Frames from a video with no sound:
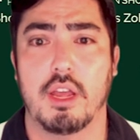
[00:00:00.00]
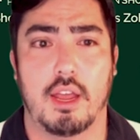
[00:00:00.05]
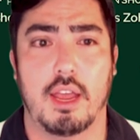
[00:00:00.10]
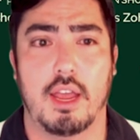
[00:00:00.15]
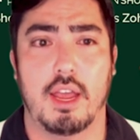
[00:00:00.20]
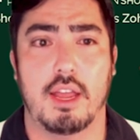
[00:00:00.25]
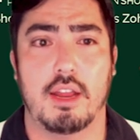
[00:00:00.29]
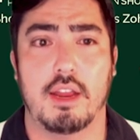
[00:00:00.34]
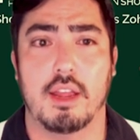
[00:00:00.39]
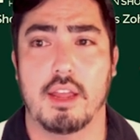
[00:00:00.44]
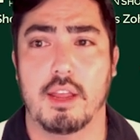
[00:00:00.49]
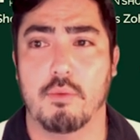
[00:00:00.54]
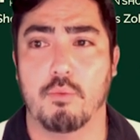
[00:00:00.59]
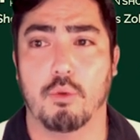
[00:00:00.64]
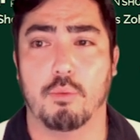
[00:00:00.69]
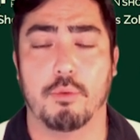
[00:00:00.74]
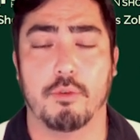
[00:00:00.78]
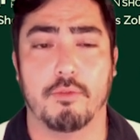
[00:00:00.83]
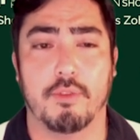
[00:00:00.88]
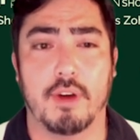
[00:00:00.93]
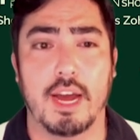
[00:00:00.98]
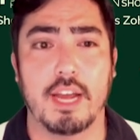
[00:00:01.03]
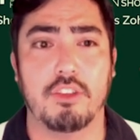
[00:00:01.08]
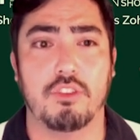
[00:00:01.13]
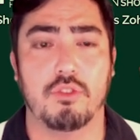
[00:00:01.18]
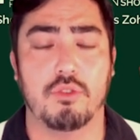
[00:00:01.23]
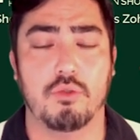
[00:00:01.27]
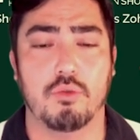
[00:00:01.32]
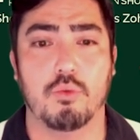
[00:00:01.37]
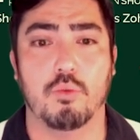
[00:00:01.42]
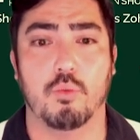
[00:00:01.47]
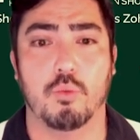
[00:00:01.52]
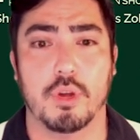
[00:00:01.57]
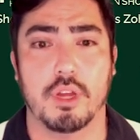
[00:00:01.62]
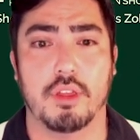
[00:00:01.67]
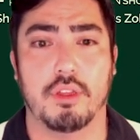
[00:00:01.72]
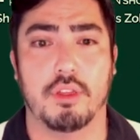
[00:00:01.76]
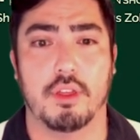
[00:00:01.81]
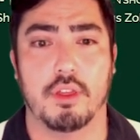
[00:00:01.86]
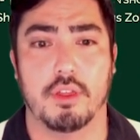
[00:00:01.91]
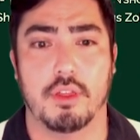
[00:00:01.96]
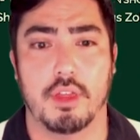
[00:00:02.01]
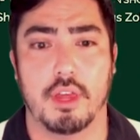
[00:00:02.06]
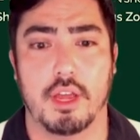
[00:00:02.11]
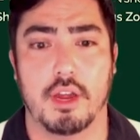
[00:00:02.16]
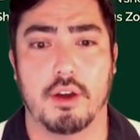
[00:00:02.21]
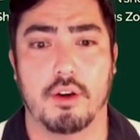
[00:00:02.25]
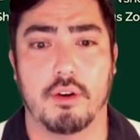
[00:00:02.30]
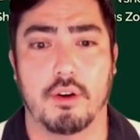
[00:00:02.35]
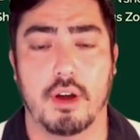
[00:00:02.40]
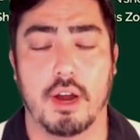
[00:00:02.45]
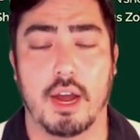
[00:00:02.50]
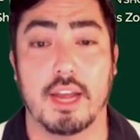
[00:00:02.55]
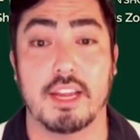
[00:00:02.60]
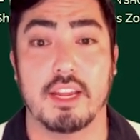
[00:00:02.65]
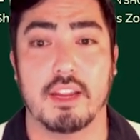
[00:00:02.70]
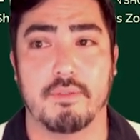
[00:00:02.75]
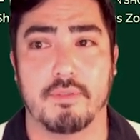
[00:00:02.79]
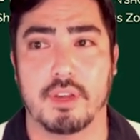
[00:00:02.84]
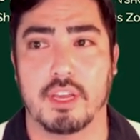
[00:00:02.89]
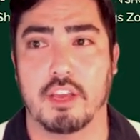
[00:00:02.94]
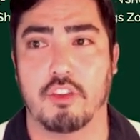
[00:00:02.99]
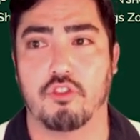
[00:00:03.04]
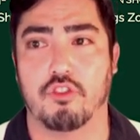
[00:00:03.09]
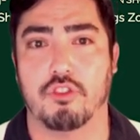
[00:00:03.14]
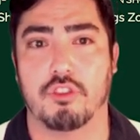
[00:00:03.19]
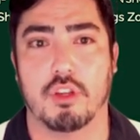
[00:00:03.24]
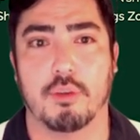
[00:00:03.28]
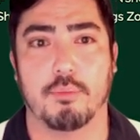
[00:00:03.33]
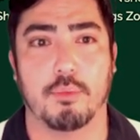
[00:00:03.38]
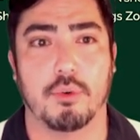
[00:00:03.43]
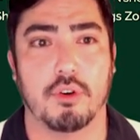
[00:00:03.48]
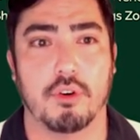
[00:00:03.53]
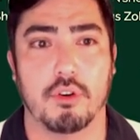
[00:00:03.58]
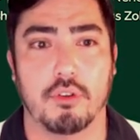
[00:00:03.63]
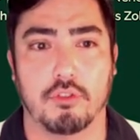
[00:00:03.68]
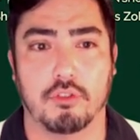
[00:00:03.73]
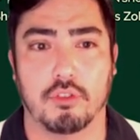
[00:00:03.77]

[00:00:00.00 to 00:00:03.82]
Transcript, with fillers: and it will provide you with their identification number.